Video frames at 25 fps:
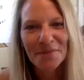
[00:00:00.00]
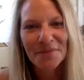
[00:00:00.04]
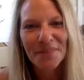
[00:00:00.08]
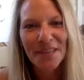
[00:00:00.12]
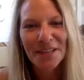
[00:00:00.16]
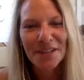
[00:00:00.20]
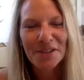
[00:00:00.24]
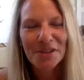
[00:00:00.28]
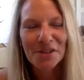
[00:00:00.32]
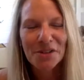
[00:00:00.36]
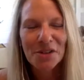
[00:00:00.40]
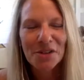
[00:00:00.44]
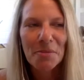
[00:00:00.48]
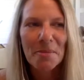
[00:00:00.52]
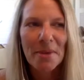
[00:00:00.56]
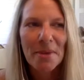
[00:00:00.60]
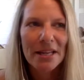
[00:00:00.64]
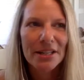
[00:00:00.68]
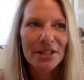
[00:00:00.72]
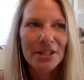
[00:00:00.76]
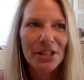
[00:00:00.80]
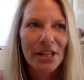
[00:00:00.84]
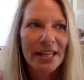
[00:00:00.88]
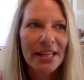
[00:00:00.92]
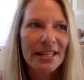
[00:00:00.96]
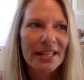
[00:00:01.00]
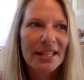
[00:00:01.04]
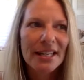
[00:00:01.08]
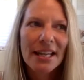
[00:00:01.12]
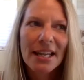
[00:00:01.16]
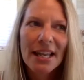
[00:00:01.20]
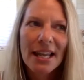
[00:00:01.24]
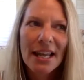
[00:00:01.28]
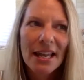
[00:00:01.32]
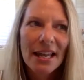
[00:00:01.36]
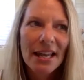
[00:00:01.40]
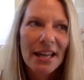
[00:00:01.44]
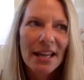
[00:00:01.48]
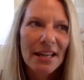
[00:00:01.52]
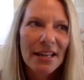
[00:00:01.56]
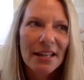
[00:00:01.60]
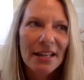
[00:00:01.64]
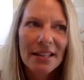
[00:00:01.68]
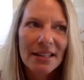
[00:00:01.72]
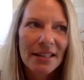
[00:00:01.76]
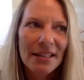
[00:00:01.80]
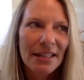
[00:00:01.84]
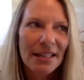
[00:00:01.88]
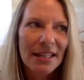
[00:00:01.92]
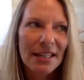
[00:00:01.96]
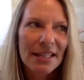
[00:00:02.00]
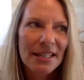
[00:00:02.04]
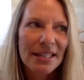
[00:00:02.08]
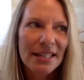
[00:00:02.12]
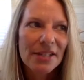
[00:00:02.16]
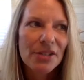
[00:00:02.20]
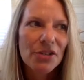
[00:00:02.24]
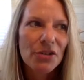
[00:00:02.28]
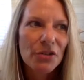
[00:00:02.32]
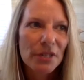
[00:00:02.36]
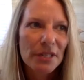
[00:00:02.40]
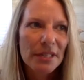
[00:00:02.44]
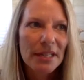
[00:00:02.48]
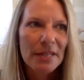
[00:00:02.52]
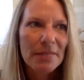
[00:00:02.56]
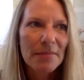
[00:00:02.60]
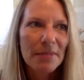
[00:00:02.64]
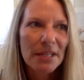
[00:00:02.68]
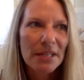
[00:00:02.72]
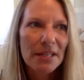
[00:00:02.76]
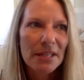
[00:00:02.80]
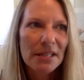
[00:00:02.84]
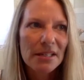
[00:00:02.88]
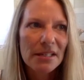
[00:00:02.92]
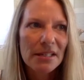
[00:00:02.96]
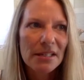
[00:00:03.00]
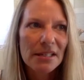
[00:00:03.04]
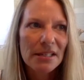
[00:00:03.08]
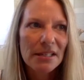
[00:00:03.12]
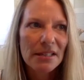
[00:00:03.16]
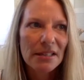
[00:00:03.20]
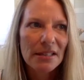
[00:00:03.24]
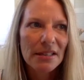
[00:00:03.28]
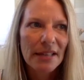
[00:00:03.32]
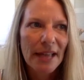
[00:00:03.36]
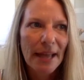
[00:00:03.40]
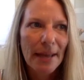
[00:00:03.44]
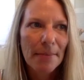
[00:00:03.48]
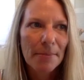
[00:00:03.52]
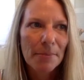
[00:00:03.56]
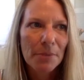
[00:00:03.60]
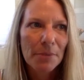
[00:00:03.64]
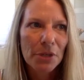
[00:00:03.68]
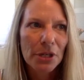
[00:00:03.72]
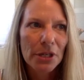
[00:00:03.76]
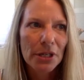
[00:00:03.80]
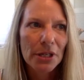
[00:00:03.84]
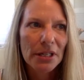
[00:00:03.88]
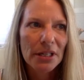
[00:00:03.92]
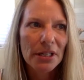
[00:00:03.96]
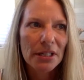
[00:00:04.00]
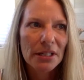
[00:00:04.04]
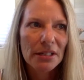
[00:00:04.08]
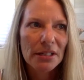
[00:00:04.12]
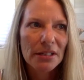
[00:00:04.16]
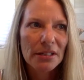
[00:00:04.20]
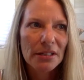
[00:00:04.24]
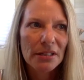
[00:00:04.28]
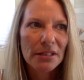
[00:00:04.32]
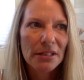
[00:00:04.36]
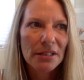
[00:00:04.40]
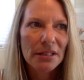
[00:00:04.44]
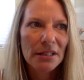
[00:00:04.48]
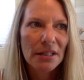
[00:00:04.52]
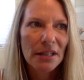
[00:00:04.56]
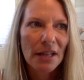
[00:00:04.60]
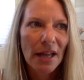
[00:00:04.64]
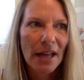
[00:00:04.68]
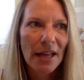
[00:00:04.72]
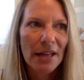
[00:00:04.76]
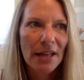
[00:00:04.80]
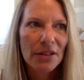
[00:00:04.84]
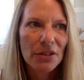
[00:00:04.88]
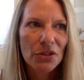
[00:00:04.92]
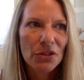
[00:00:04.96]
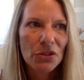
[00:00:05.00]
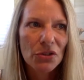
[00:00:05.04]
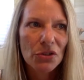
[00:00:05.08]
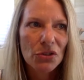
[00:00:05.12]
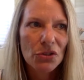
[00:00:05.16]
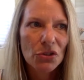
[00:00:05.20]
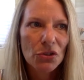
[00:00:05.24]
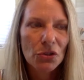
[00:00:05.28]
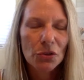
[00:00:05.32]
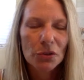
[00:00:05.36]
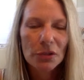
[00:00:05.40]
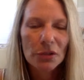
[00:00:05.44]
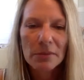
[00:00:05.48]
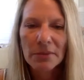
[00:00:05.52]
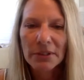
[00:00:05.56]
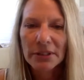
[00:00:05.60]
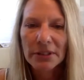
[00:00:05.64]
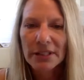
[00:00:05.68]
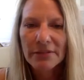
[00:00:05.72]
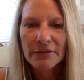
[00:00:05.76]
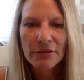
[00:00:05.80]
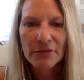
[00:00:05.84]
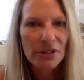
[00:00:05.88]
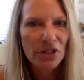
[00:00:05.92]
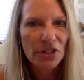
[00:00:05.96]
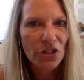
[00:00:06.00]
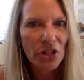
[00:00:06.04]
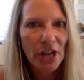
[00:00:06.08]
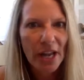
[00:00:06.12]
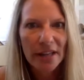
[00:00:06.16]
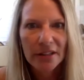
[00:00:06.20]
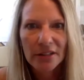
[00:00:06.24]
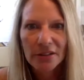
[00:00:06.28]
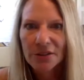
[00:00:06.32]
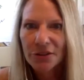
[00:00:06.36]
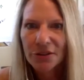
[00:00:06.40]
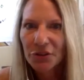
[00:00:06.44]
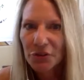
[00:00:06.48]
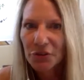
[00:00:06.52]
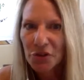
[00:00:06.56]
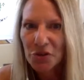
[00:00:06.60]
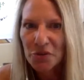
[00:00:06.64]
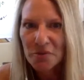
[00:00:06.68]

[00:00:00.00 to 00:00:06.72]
Thank you so much. And it's interesting because that book, I truly believe, was channeled through